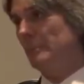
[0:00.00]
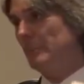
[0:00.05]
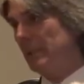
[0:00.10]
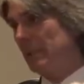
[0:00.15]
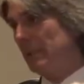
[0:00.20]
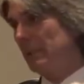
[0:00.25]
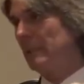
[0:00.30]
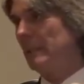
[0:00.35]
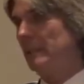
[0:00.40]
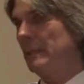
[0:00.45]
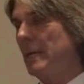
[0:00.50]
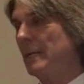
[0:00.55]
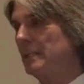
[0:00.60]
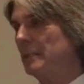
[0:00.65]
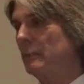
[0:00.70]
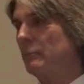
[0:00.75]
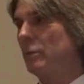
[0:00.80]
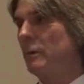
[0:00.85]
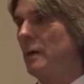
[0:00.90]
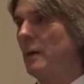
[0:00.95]
I mean,
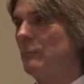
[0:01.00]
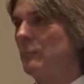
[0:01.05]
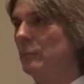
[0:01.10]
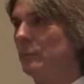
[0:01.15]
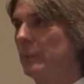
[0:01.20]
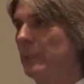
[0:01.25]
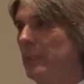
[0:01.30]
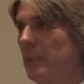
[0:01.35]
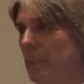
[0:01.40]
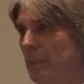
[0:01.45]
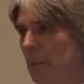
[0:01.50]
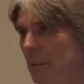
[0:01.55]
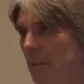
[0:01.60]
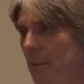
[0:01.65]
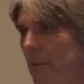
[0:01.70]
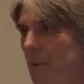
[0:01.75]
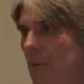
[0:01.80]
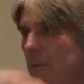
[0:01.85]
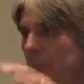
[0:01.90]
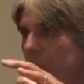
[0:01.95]
that's the problem with
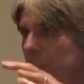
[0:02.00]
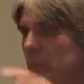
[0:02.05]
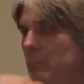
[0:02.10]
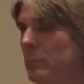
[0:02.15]
all those